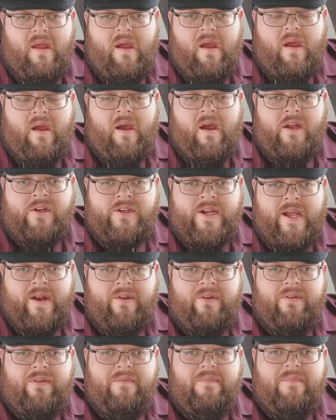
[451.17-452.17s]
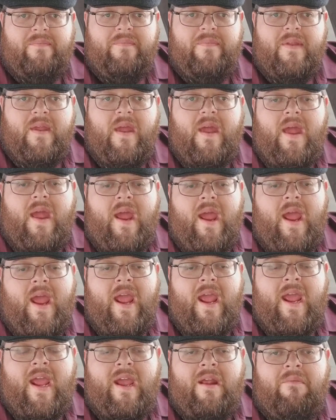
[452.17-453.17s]
uh, channels,
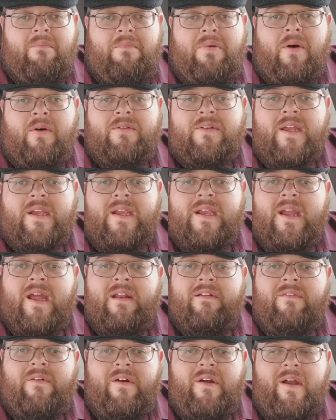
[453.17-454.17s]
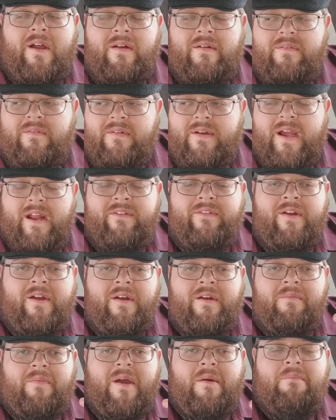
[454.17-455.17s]
and post like kind of a kind of
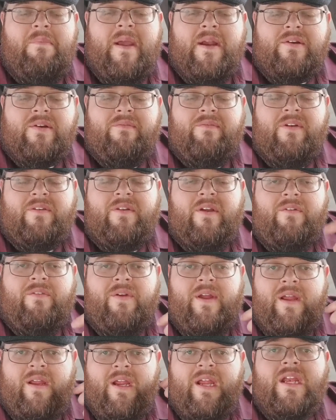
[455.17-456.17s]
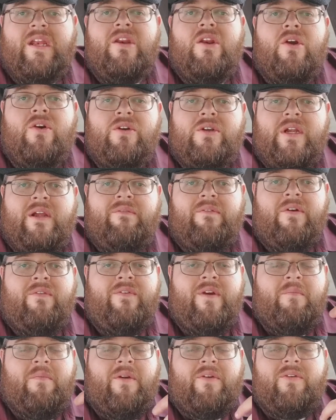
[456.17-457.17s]
a, a picture of yourself eh, in No Shave
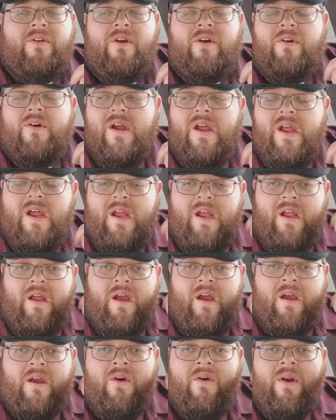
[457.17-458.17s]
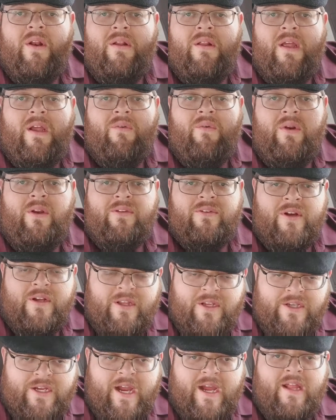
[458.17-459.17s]
November. So uh, go ahead and like when you start
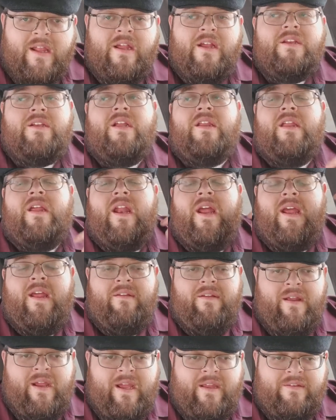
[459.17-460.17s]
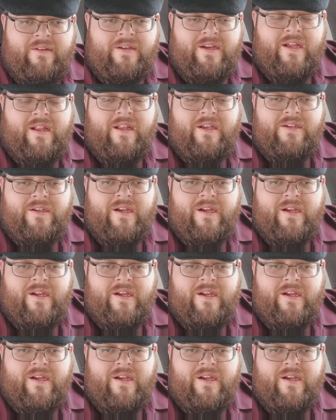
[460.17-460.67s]
the challenge, and then as, as the challenge